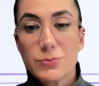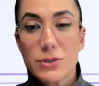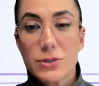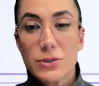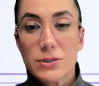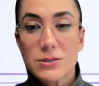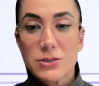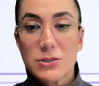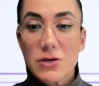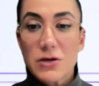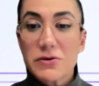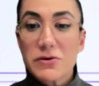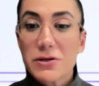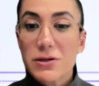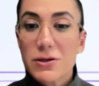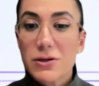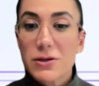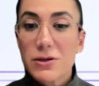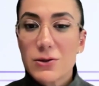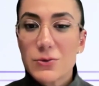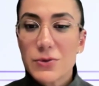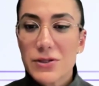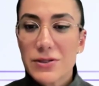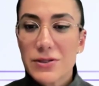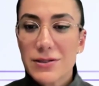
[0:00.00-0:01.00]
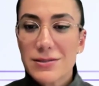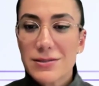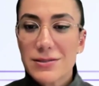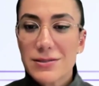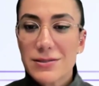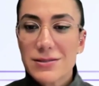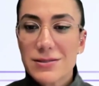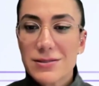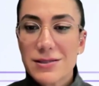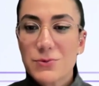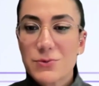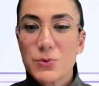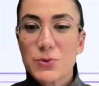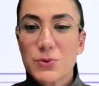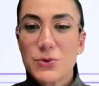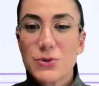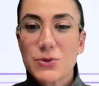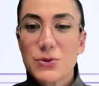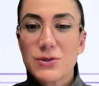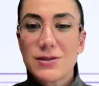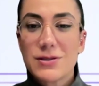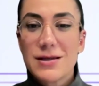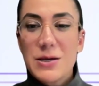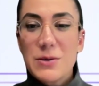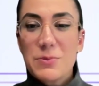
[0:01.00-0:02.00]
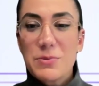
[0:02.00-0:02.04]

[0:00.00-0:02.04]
book a discovery call with us, and we will